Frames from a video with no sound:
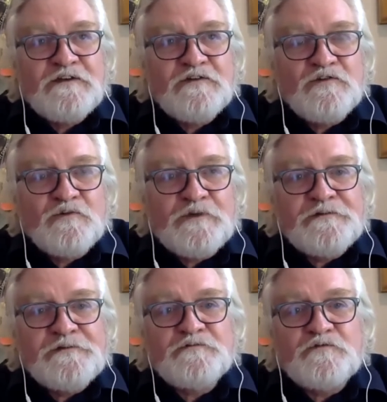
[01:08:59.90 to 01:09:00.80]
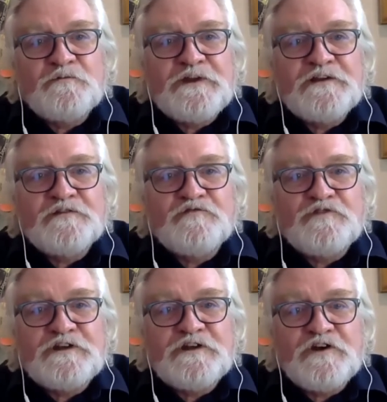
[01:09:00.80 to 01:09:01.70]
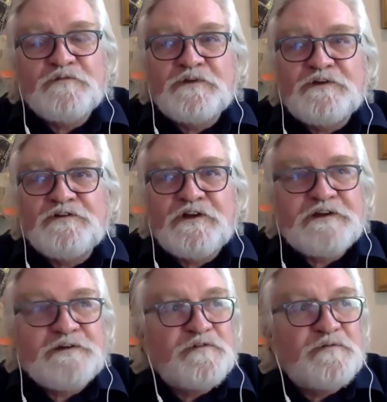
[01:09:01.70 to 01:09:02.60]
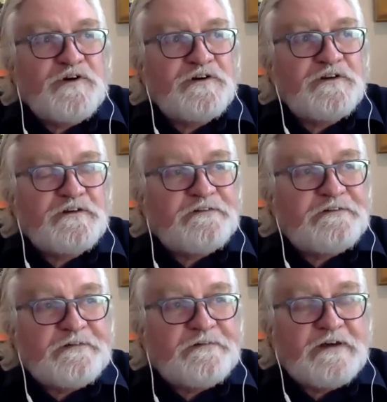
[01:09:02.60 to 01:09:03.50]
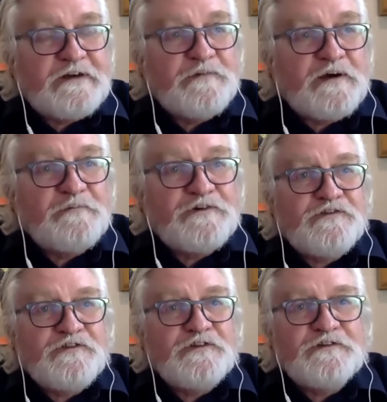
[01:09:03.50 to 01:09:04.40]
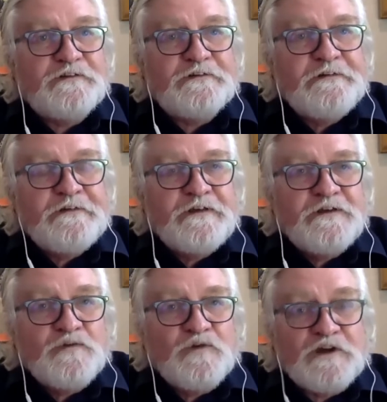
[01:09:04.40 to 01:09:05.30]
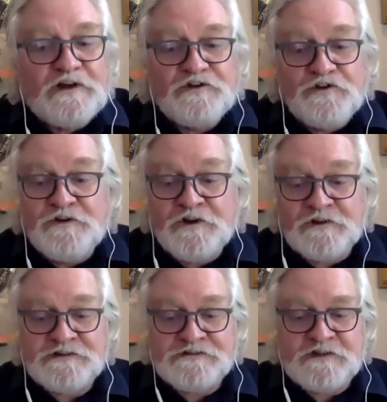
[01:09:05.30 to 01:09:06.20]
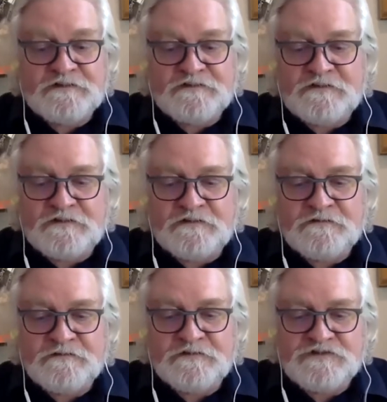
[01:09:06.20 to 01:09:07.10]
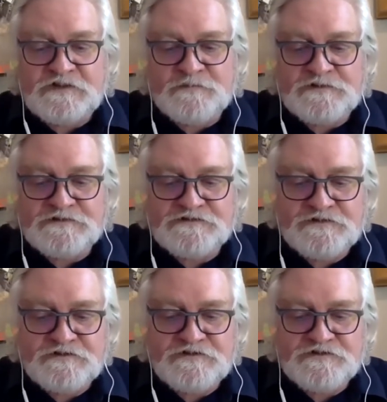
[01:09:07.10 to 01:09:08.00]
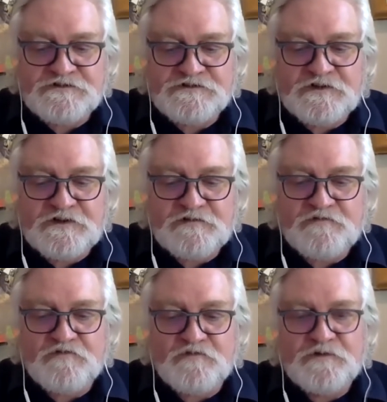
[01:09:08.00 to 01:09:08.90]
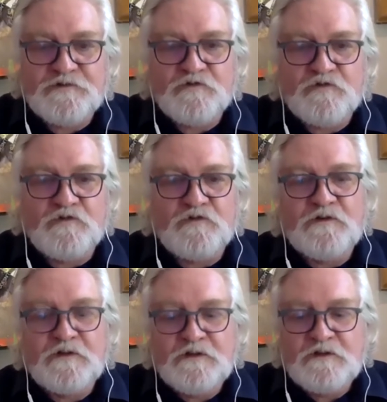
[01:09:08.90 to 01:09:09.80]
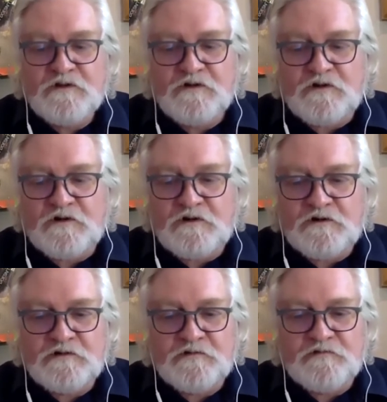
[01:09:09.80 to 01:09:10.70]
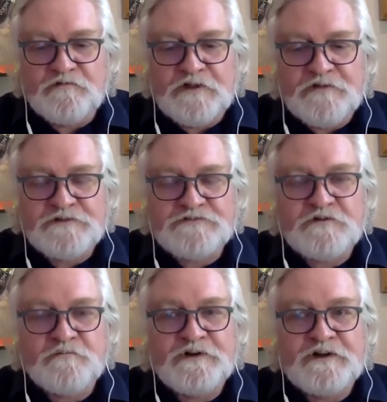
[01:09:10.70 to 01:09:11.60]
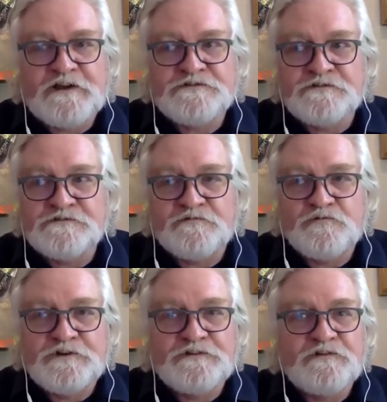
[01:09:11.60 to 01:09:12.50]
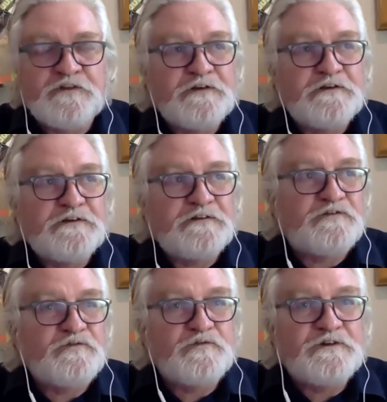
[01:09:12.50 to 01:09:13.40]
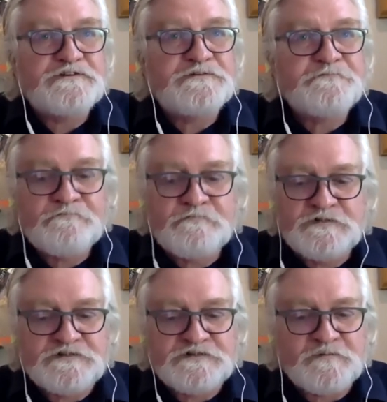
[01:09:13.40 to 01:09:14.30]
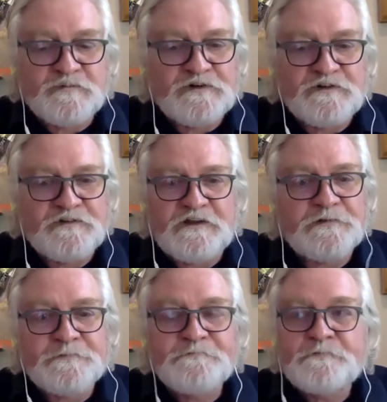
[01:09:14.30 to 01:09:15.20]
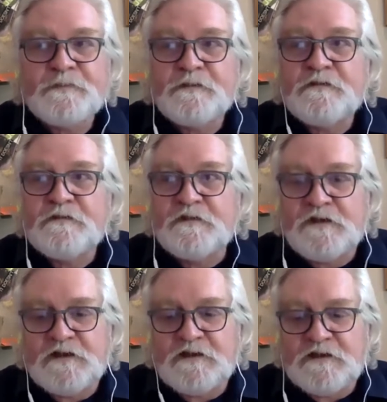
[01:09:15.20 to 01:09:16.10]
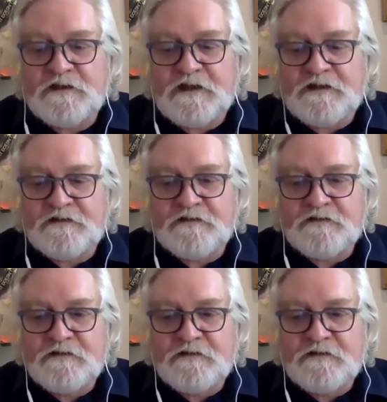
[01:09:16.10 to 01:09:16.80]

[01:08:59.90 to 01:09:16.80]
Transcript: or whether it will be in a fully open tradable market, I'm, I'm certain. What I do know is that the, the cheapest solutions going forward all are various combinations of wind, solar, and storage. It's as simple as that. Uh, and